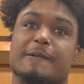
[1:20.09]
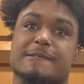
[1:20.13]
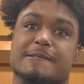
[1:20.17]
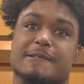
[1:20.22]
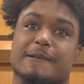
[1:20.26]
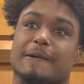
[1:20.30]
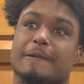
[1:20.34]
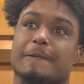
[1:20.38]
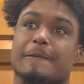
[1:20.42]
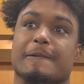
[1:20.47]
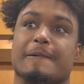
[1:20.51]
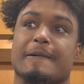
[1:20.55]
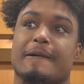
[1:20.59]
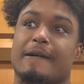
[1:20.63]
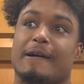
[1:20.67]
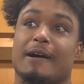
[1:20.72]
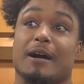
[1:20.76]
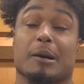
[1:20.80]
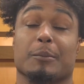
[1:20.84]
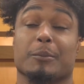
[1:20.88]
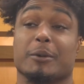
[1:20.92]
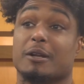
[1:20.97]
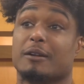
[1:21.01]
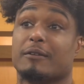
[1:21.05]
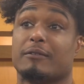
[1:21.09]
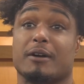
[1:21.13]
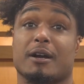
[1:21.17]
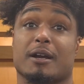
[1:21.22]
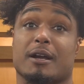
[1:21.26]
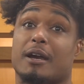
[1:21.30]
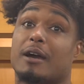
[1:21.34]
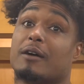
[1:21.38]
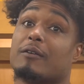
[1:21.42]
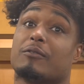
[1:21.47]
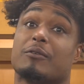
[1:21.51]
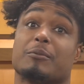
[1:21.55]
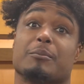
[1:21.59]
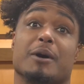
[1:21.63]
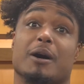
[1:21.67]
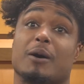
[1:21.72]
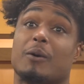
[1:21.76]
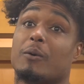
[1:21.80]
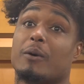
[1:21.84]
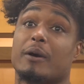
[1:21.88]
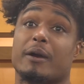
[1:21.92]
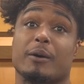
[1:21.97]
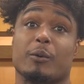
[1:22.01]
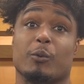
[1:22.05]
So, I mean, if I could have it my
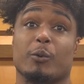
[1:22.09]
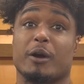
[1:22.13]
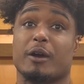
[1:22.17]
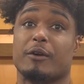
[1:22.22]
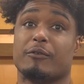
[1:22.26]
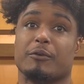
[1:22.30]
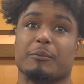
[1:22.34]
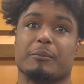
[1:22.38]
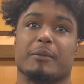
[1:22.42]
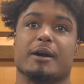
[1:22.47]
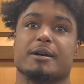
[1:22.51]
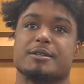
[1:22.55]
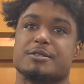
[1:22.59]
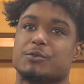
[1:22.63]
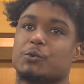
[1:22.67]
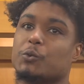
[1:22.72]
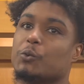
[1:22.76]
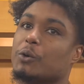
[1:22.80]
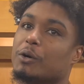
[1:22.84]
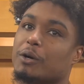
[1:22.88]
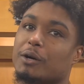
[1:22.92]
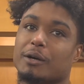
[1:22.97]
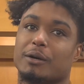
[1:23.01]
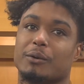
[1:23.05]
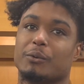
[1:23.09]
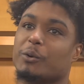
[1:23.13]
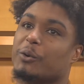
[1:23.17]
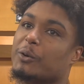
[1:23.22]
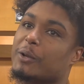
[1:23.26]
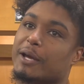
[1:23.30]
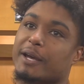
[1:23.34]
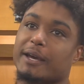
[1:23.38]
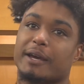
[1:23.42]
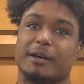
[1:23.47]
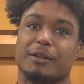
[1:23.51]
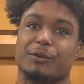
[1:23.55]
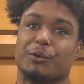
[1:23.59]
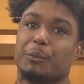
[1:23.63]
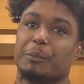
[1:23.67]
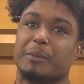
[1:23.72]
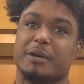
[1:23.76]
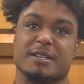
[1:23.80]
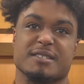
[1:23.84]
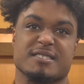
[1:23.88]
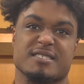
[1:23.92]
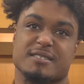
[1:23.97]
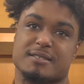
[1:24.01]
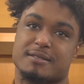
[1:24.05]
way and wave a magic wand, we would have handled
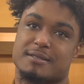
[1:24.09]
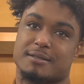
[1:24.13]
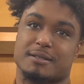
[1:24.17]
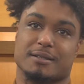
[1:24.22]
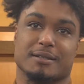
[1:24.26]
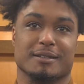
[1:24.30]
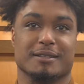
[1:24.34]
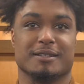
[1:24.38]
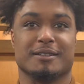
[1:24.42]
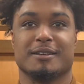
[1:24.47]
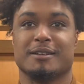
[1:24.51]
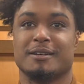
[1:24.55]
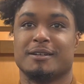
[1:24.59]
business and